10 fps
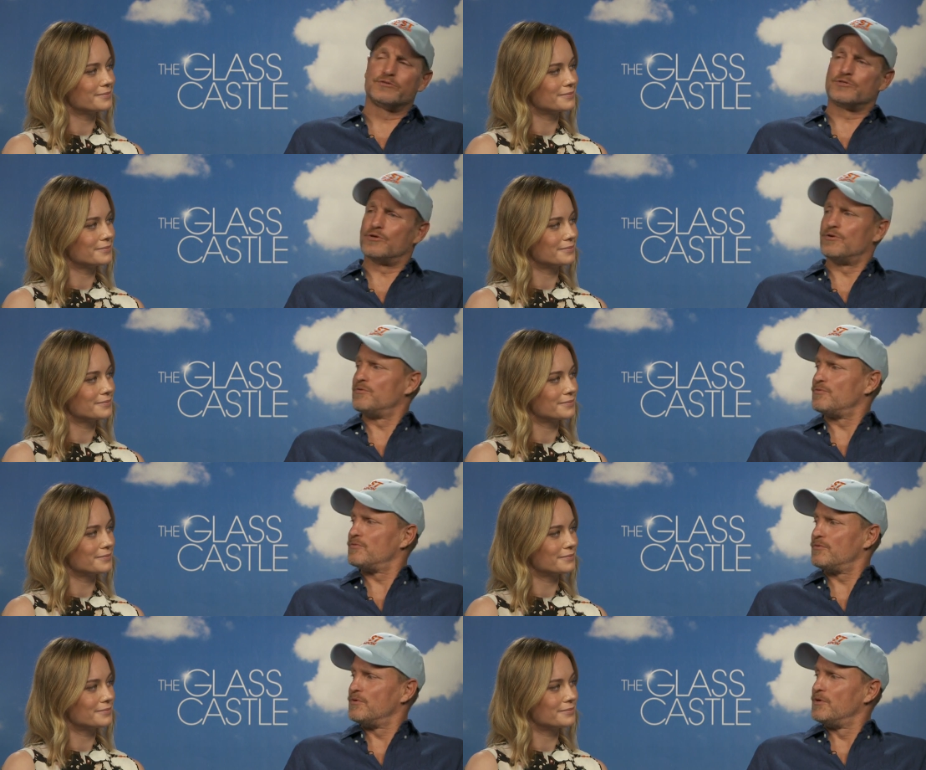Speaker 1: So
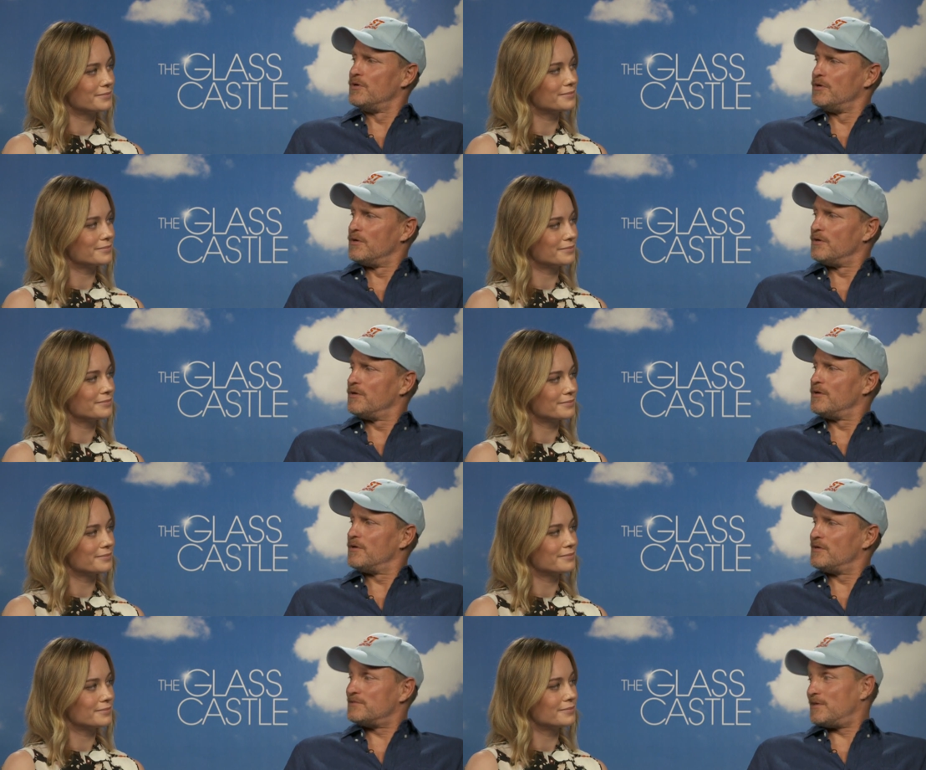
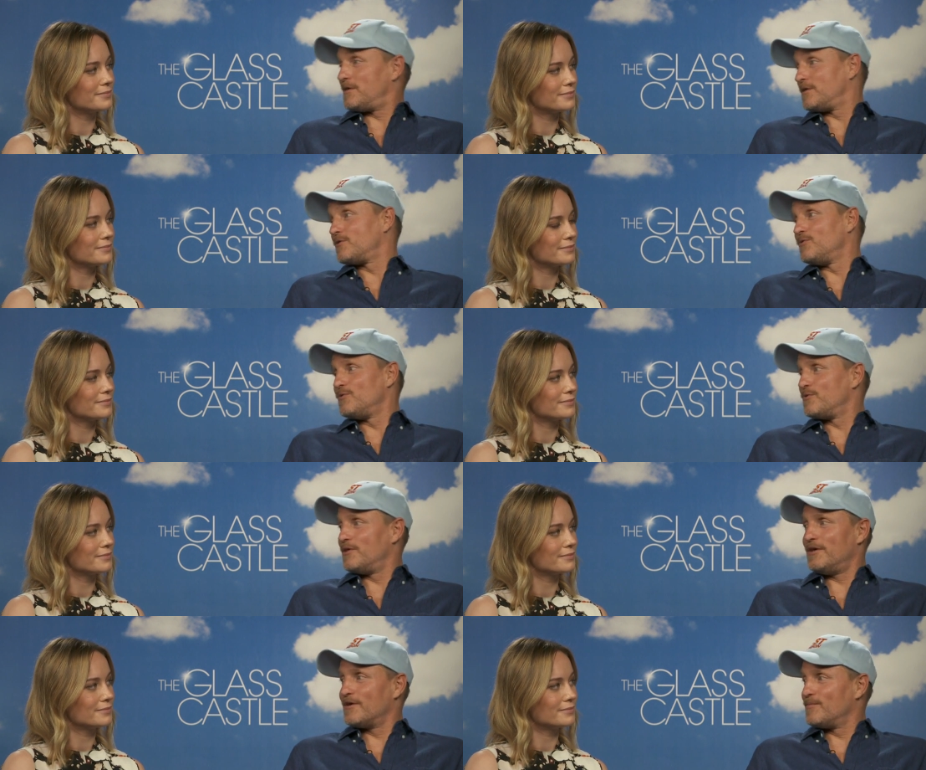it's like a cool
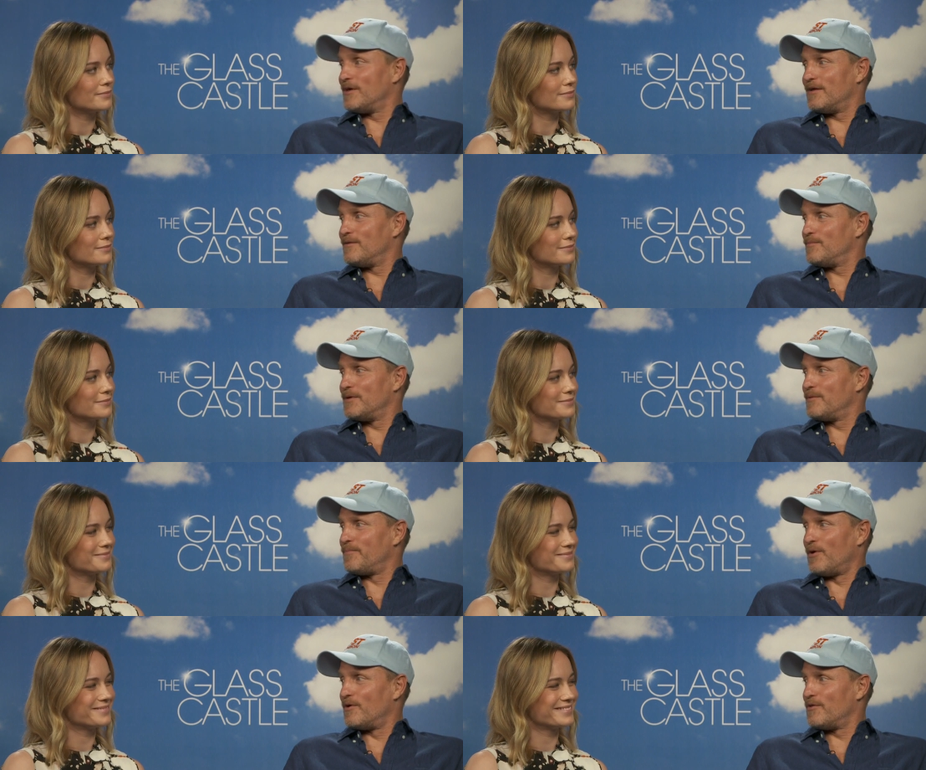thing, man, to be a
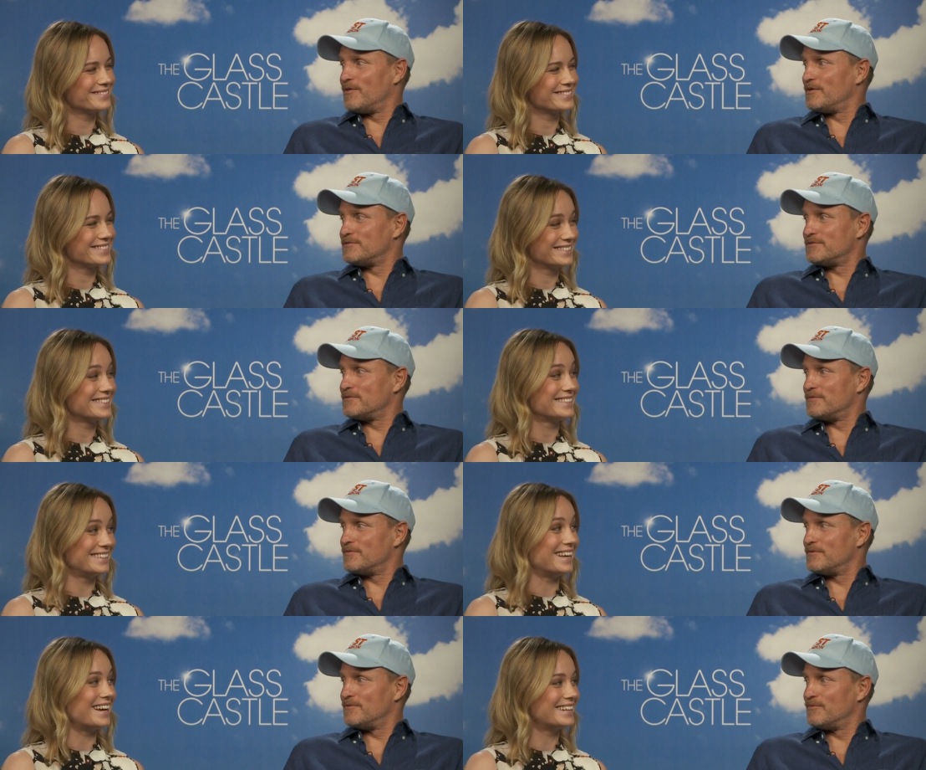part of this.
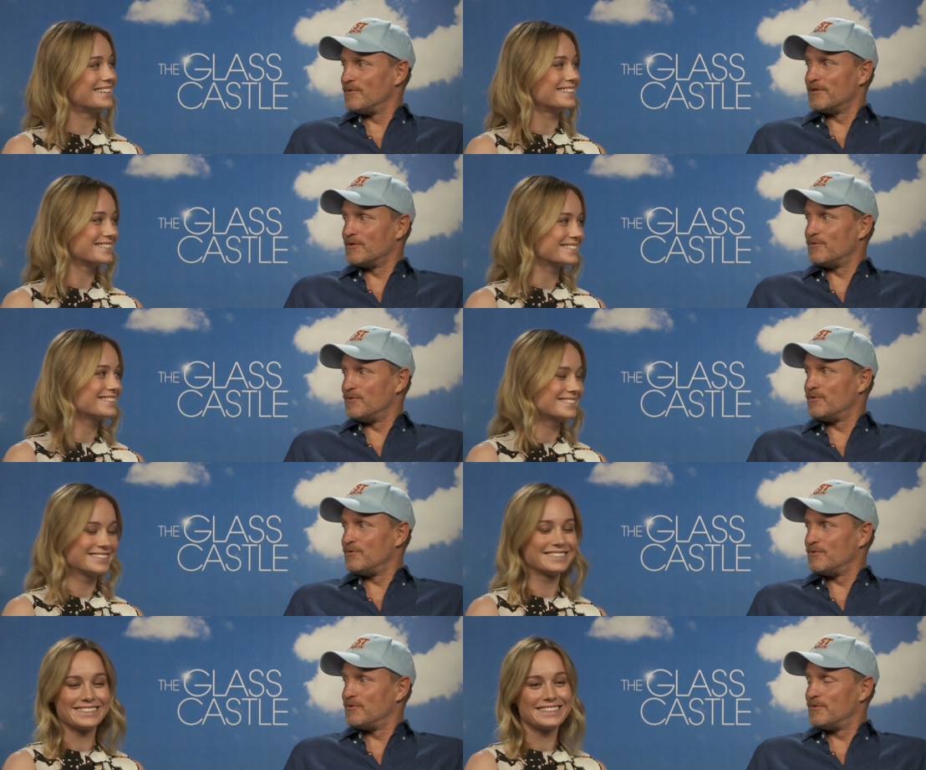Yeah, really is. cool.
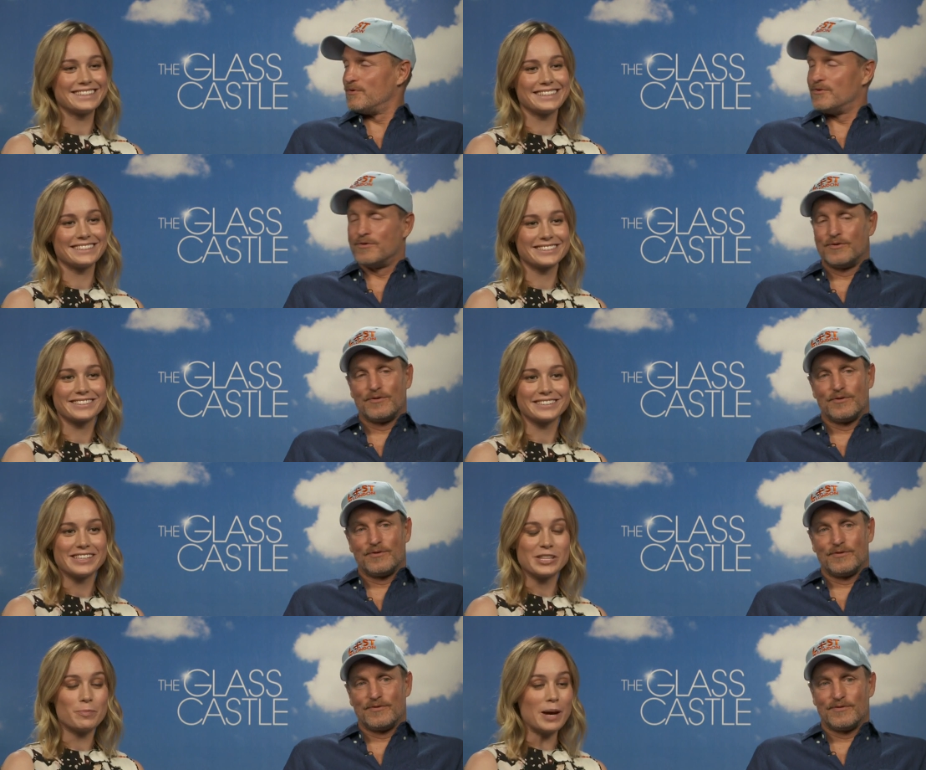
Speaker 2: It is
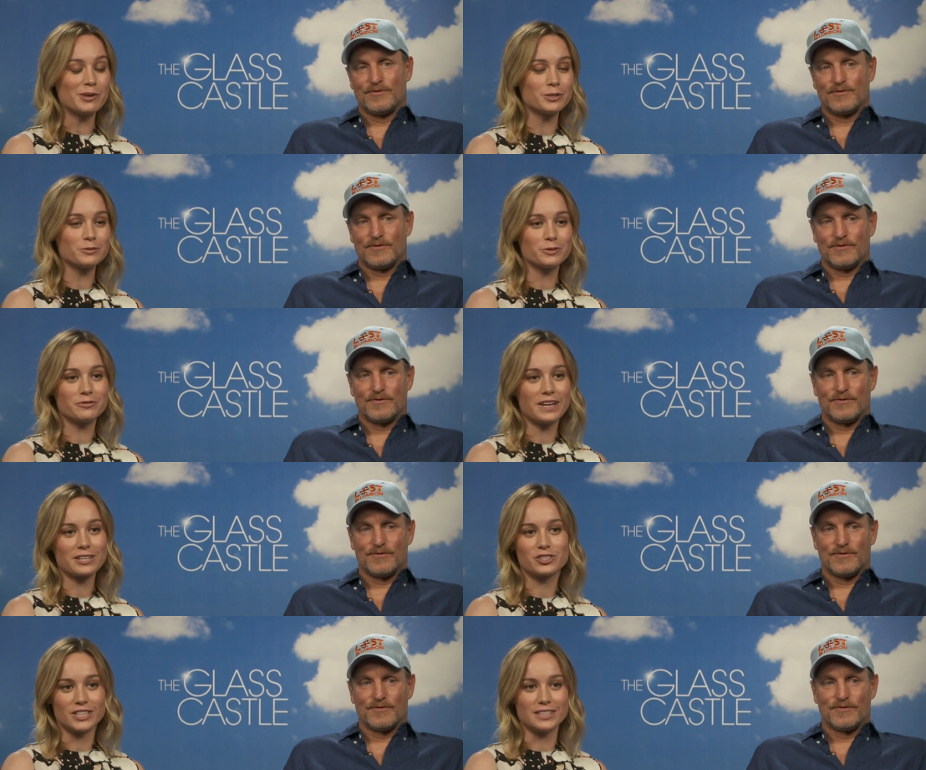the power of
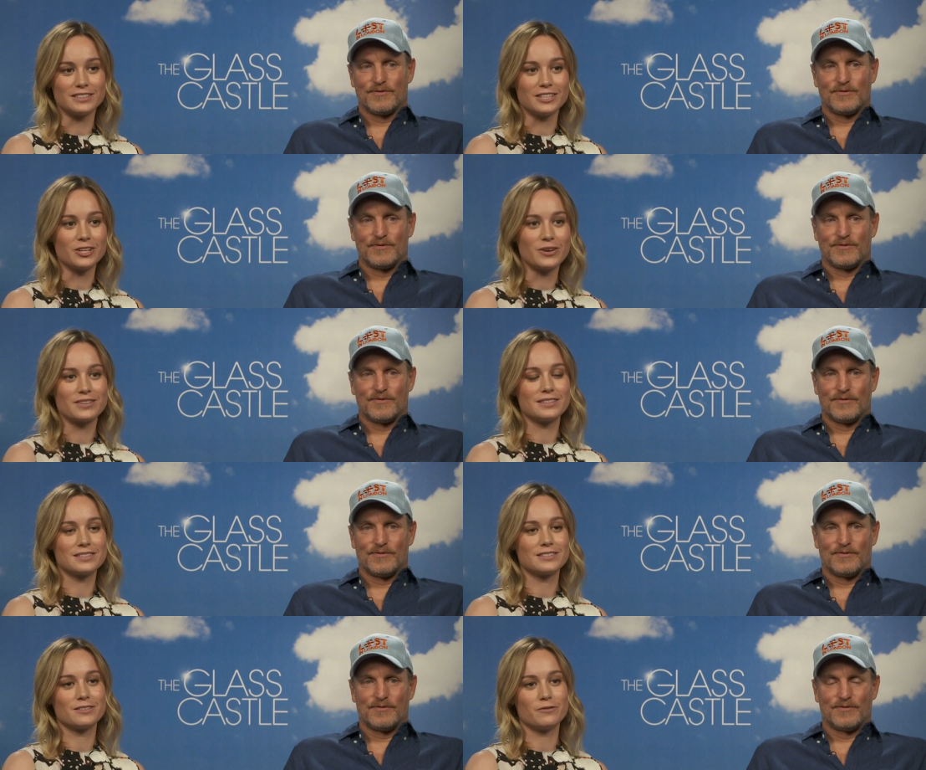reflection. You know, I think
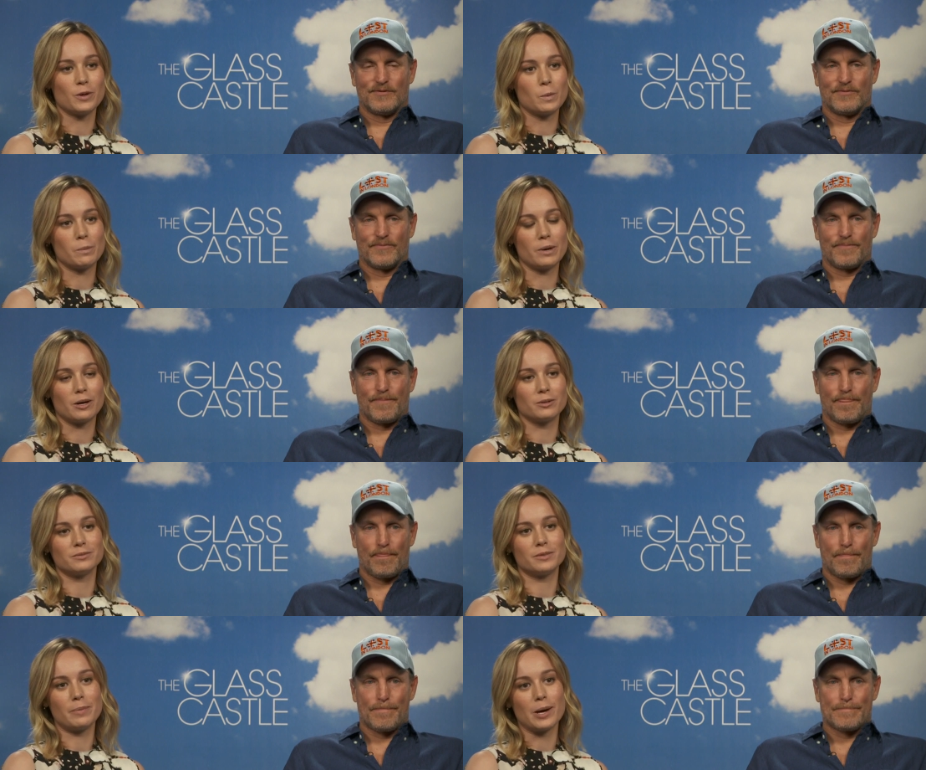this is a film about
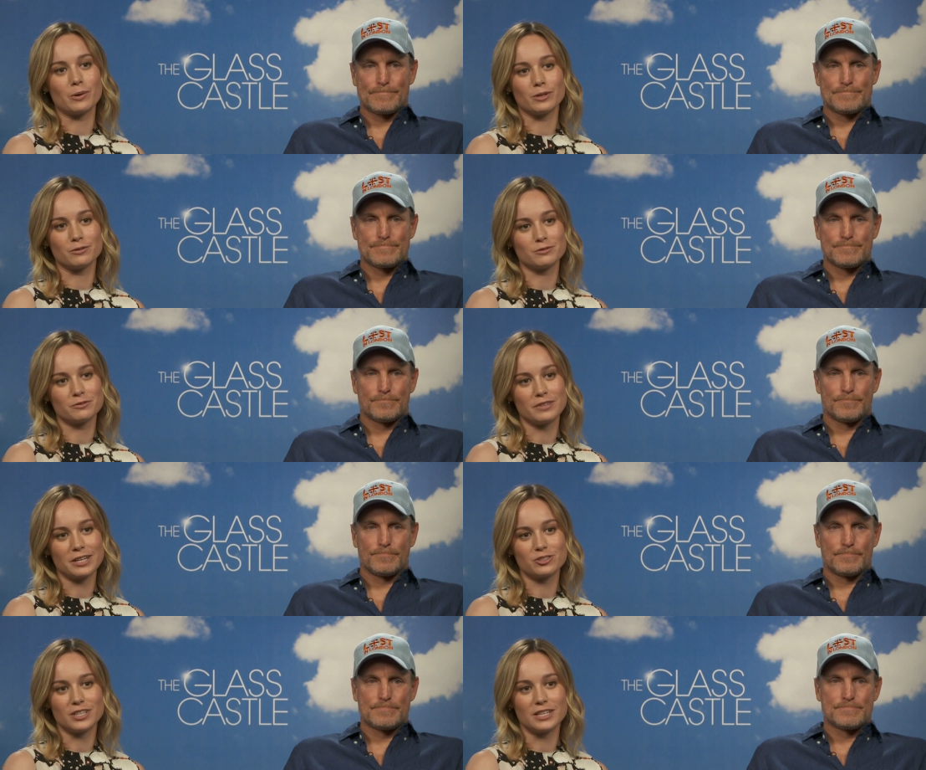the power of
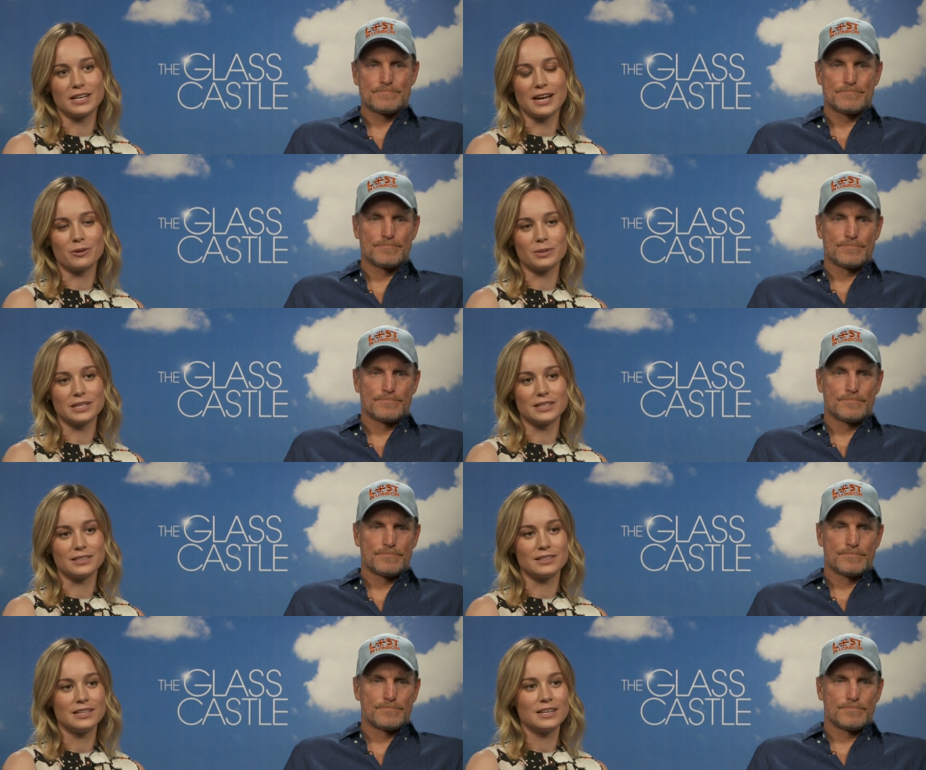reflection and how we can